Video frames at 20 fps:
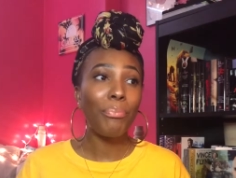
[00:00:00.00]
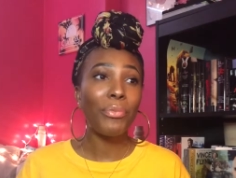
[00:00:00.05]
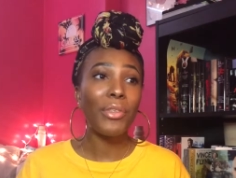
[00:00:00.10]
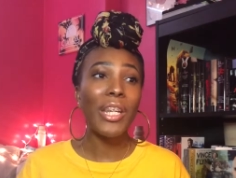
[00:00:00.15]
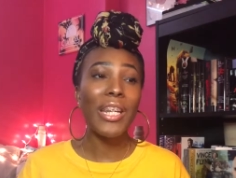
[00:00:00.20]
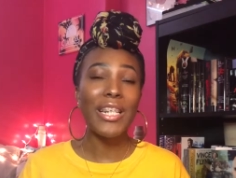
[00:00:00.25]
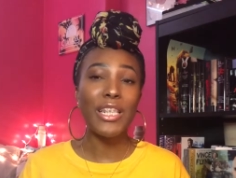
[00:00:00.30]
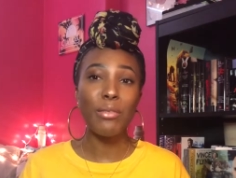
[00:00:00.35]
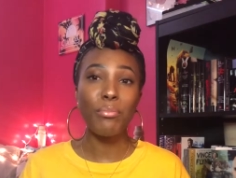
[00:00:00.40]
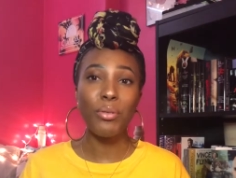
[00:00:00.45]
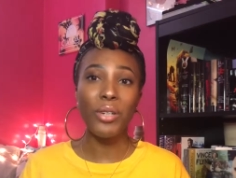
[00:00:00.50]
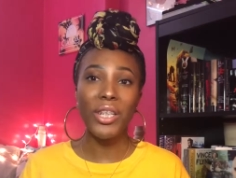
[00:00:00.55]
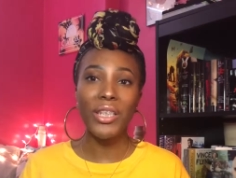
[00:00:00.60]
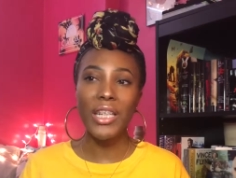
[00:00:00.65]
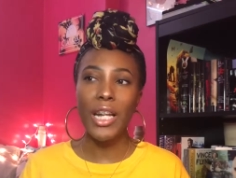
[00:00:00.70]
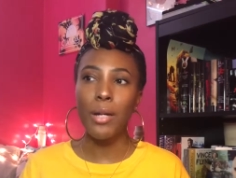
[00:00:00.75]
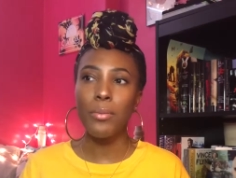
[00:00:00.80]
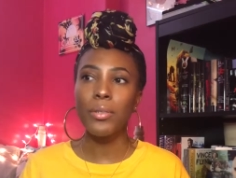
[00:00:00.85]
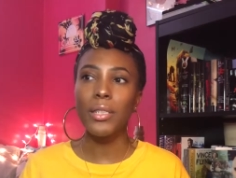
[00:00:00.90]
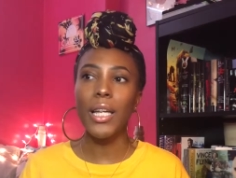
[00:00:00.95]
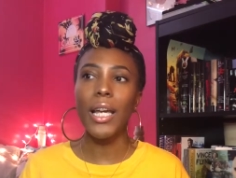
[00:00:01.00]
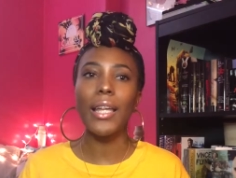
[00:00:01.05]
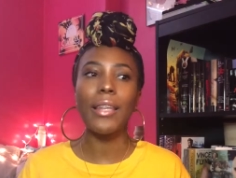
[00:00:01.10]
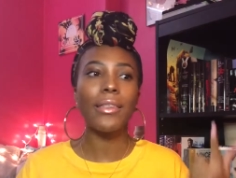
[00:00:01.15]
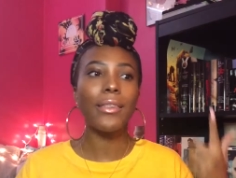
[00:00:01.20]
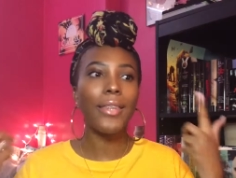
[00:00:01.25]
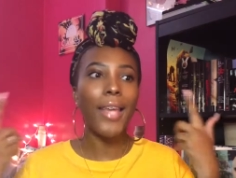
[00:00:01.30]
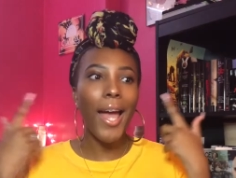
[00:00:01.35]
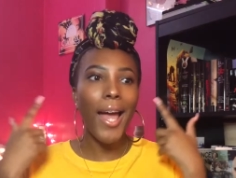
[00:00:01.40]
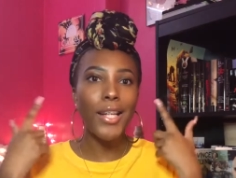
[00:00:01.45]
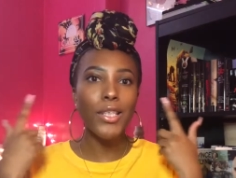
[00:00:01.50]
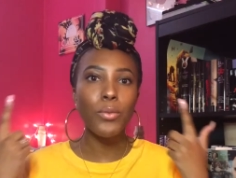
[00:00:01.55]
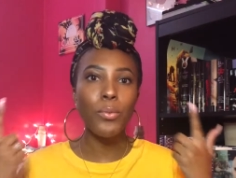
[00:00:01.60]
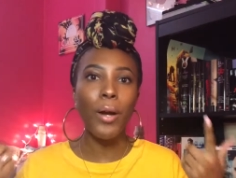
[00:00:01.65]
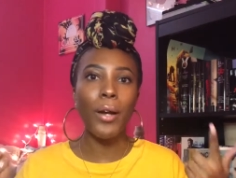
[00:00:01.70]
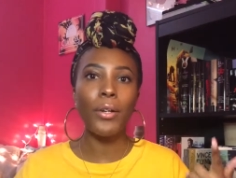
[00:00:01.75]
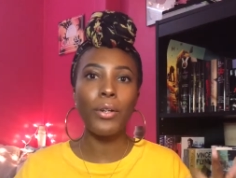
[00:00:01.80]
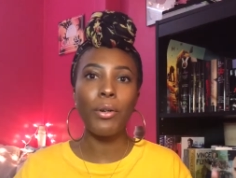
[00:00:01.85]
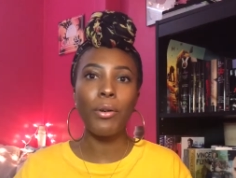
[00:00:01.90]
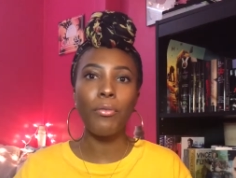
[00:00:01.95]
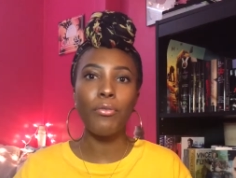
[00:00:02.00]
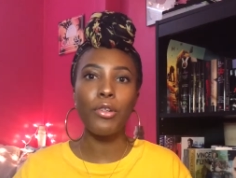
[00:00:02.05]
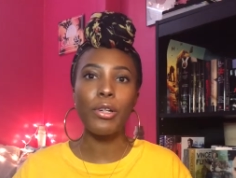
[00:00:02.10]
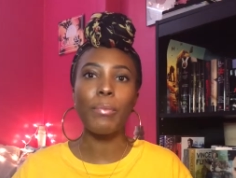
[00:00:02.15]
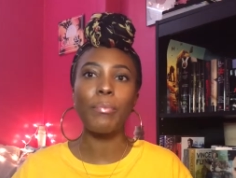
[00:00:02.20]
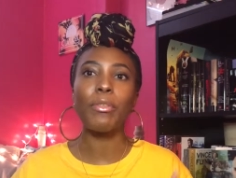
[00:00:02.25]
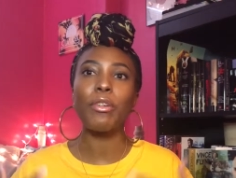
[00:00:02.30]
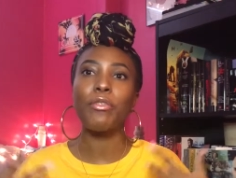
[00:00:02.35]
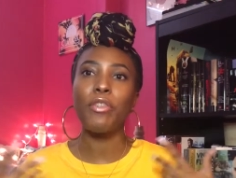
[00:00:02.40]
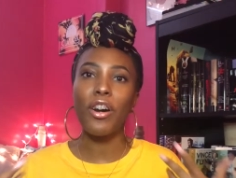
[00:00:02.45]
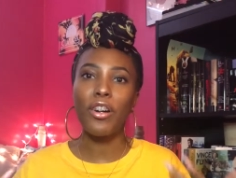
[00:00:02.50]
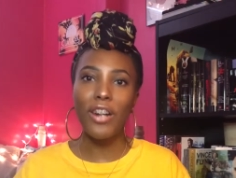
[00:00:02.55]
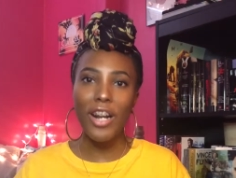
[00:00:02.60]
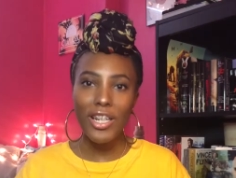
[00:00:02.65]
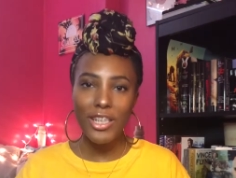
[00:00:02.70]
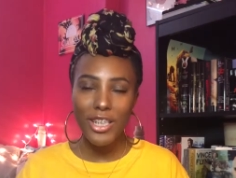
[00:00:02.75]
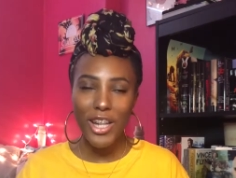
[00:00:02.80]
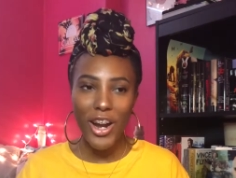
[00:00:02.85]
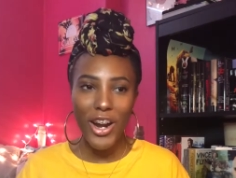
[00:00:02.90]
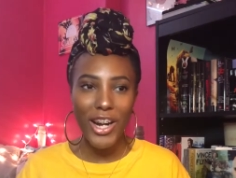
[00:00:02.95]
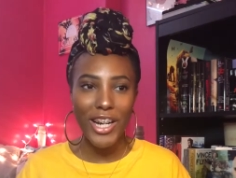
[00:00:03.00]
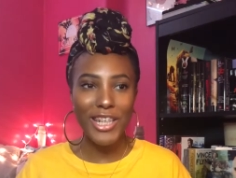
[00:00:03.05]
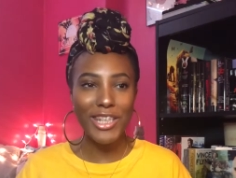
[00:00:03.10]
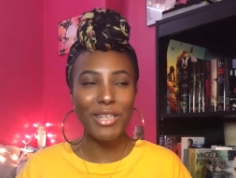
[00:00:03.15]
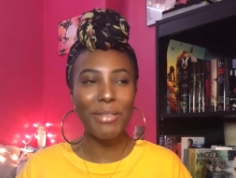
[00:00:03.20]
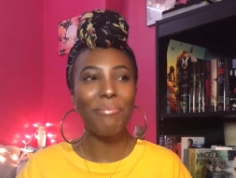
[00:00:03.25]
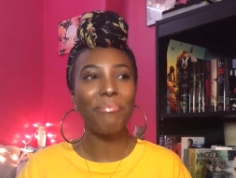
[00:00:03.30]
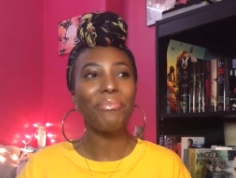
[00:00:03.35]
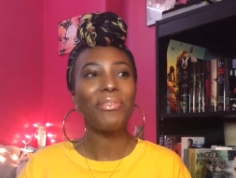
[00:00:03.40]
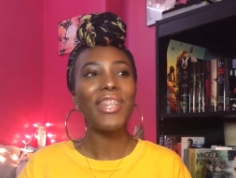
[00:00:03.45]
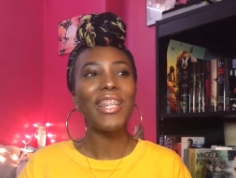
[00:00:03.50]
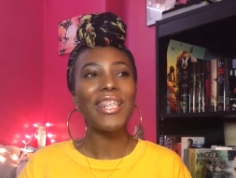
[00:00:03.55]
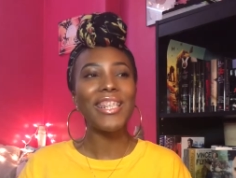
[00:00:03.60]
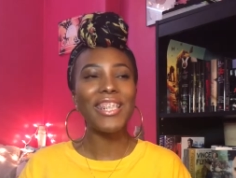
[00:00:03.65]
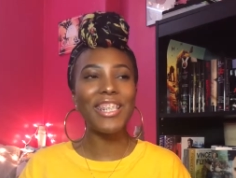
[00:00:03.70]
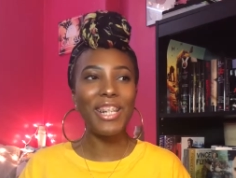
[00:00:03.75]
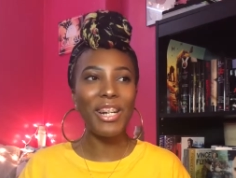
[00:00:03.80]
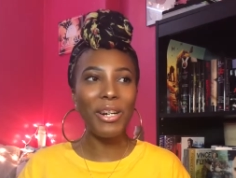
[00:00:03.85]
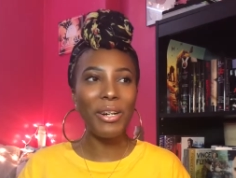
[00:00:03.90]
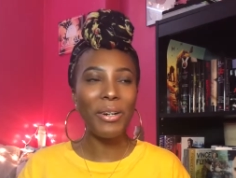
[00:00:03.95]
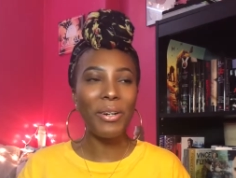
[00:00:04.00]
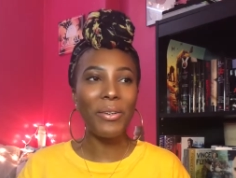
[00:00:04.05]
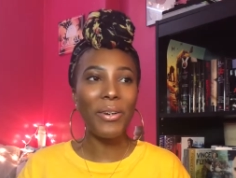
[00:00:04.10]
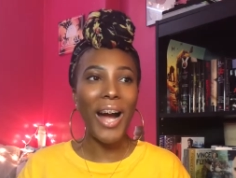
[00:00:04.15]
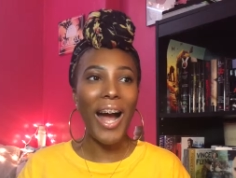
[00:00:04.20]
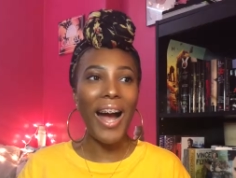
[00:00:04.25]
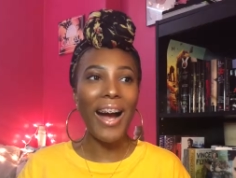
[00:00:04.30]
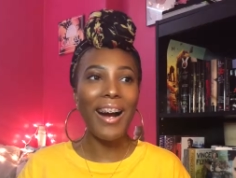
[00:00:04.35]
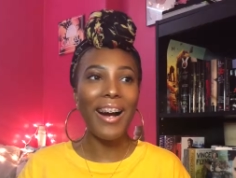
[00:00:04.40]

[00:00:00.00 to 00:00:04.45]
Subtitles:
his books, and I was like, that's where I know him from, The Fault in Our Stars. So